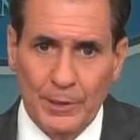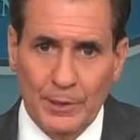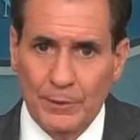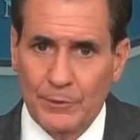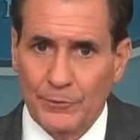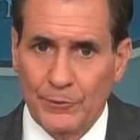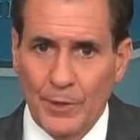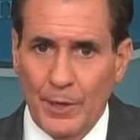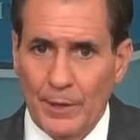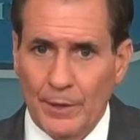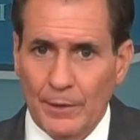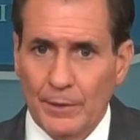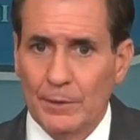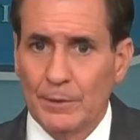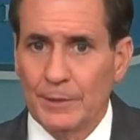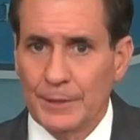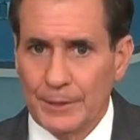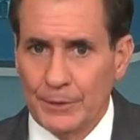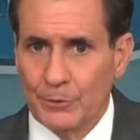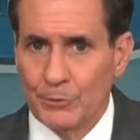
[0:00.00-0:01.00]
It is not
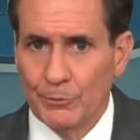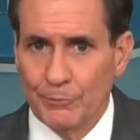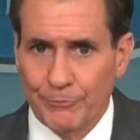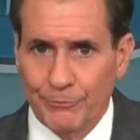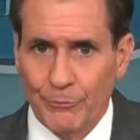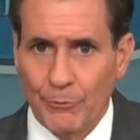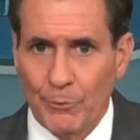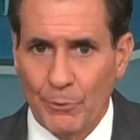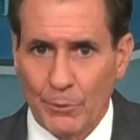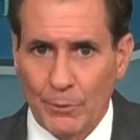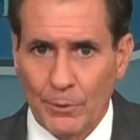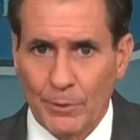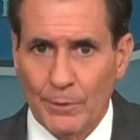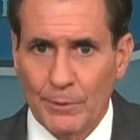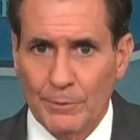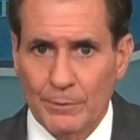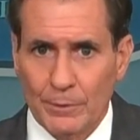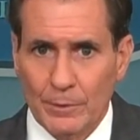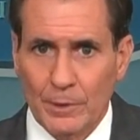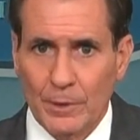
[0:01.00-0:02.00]
illegal
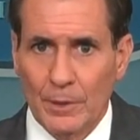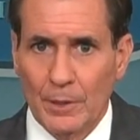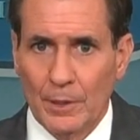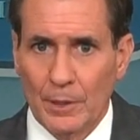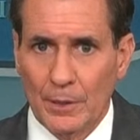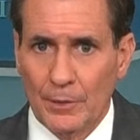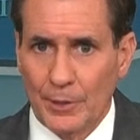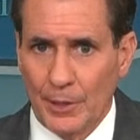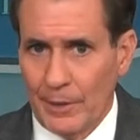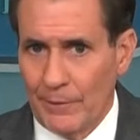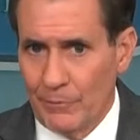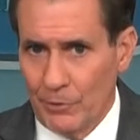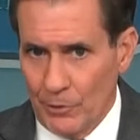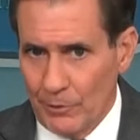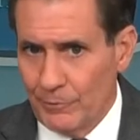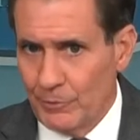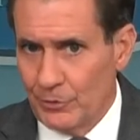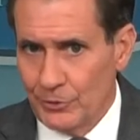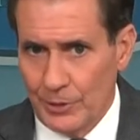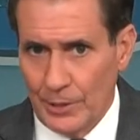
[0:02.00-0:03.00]
for the governor
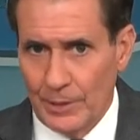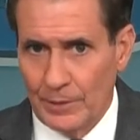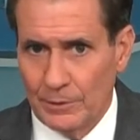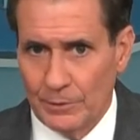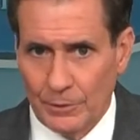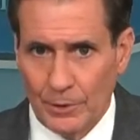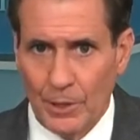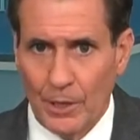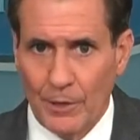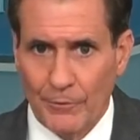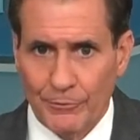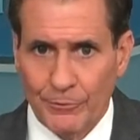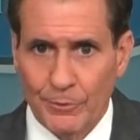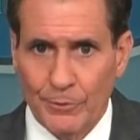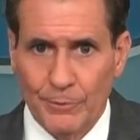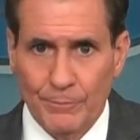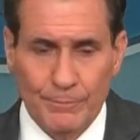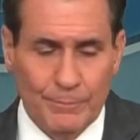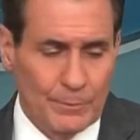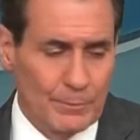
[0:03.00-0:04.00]
of a state to
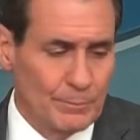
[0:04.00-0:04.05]
offer